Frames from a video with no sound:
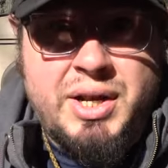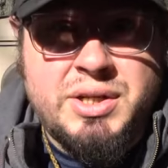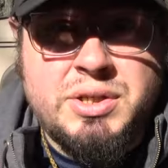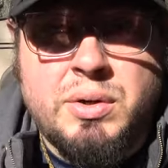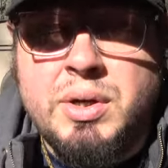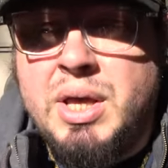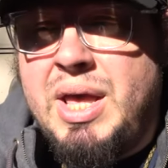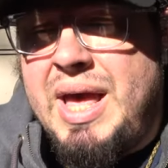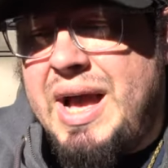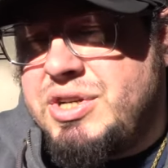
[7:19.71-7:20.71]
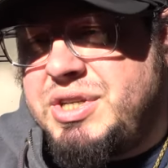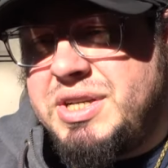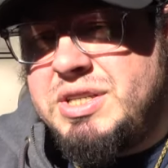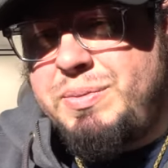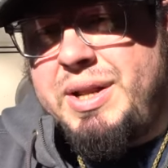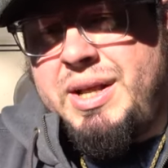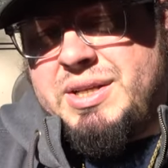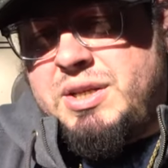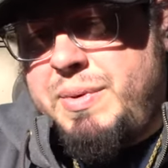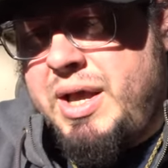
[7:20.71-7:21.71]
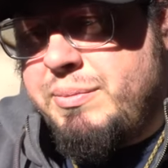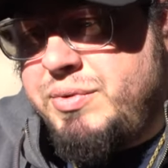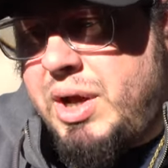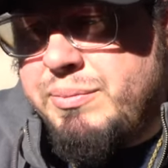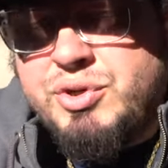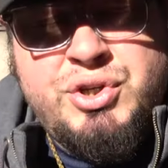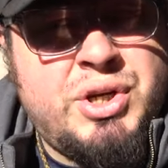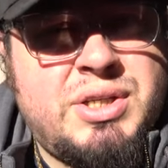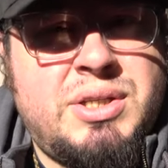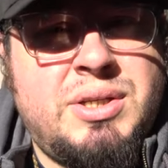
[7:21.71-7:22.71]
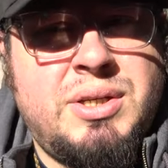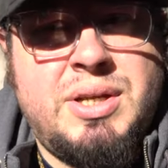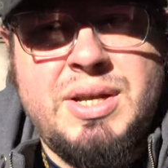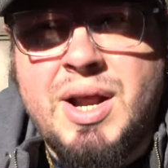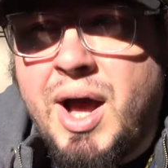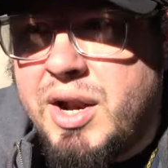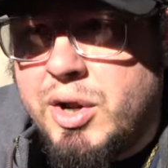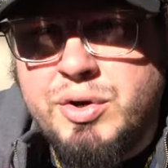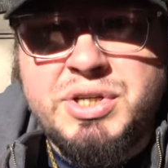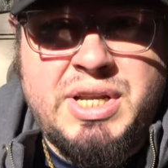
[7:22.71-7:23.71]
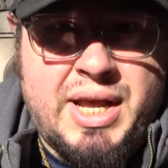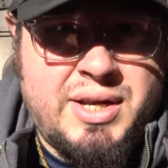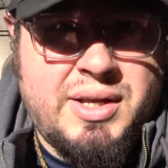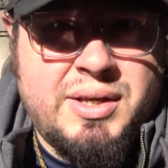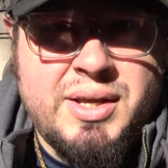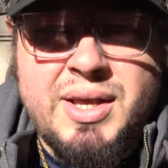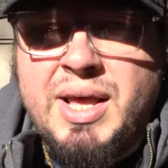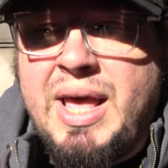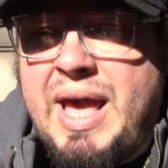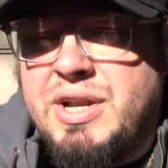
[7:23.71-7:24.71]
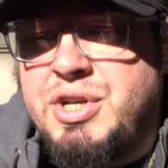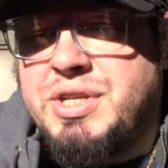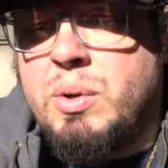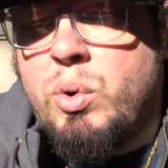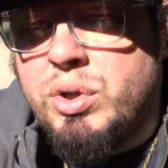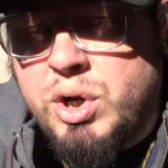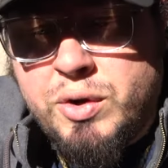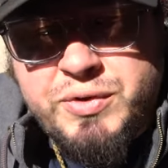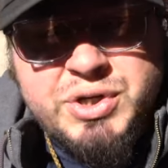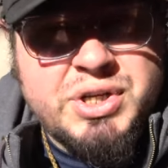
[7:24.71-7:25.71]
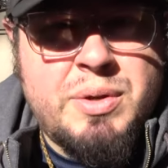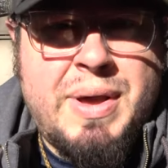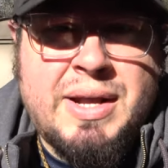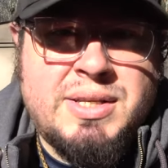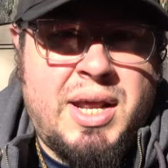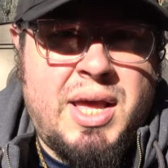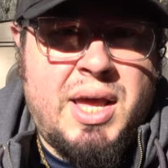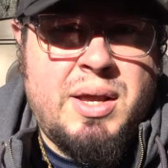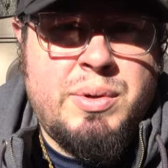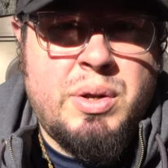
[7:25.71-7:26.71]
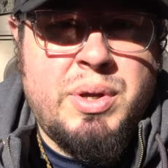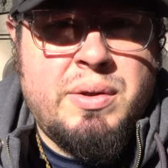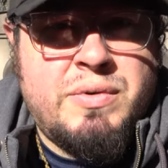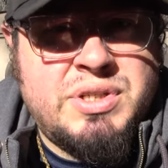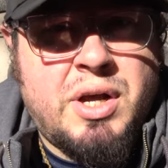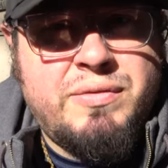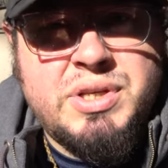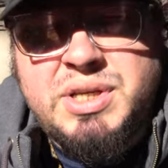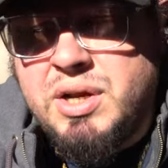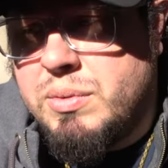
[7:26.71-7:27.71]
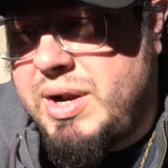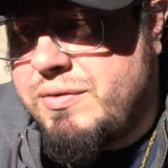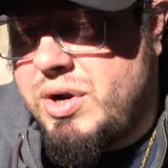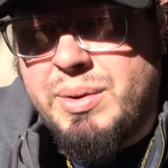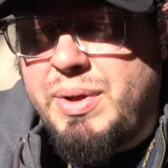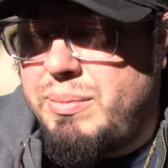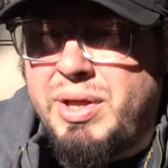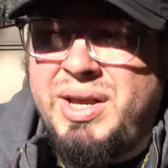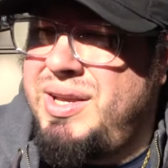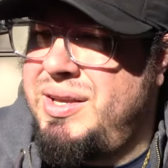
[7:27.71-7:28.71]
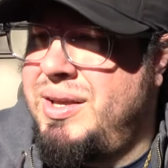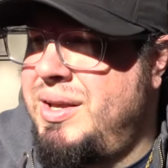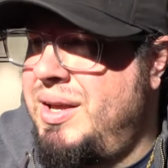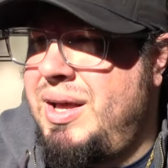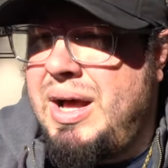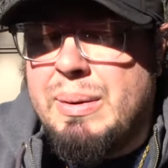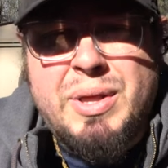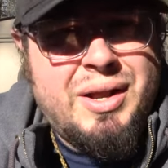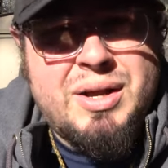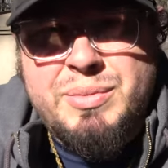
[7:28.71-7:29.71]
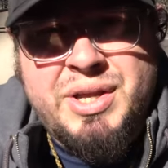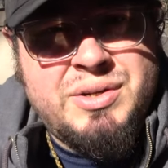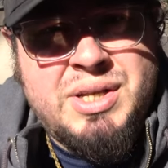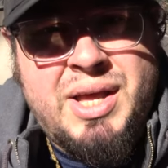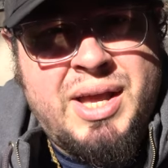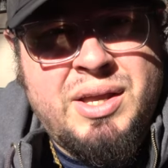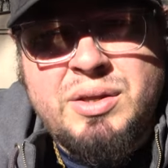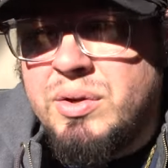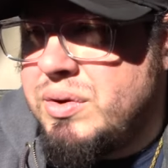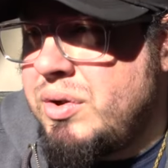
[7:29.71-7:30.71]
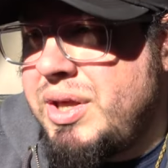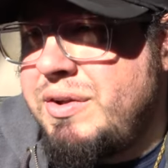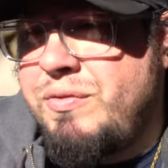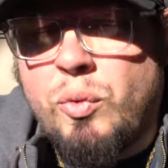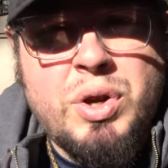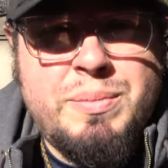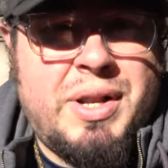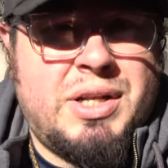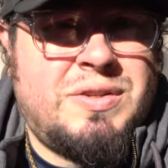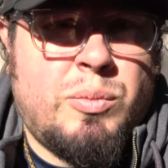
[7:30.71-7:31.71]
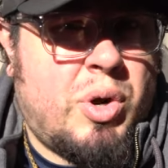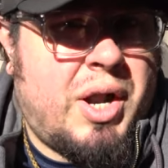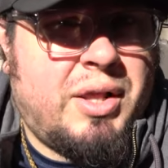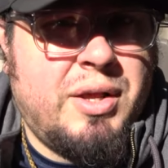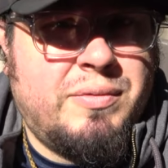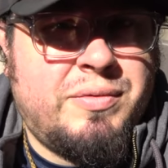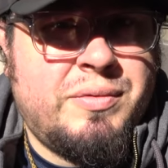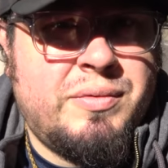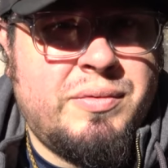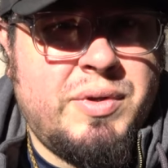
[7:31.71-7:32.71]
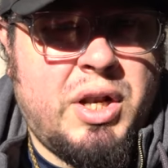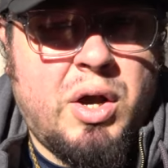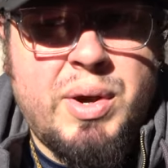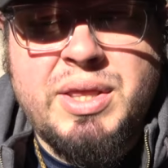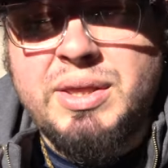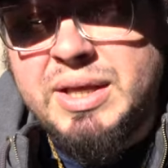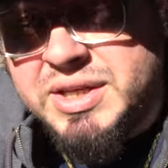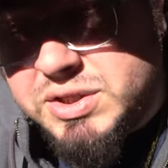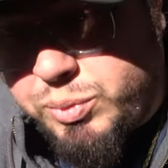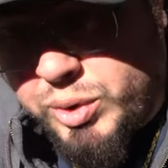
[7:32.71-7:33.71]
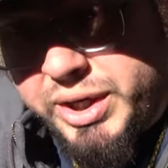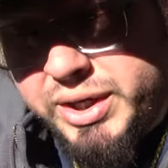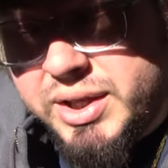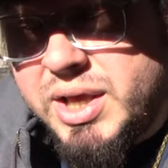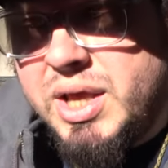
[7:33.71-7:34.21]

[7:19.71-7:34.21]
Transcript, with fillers: in it. So as she's explaining this to me, I'm just not understanding. And she's like, well, if you just come back today, we can resolve this here, whatever. And I'm like, I'm not coming there today. You're like 40 minutes from where I live, And then at this point,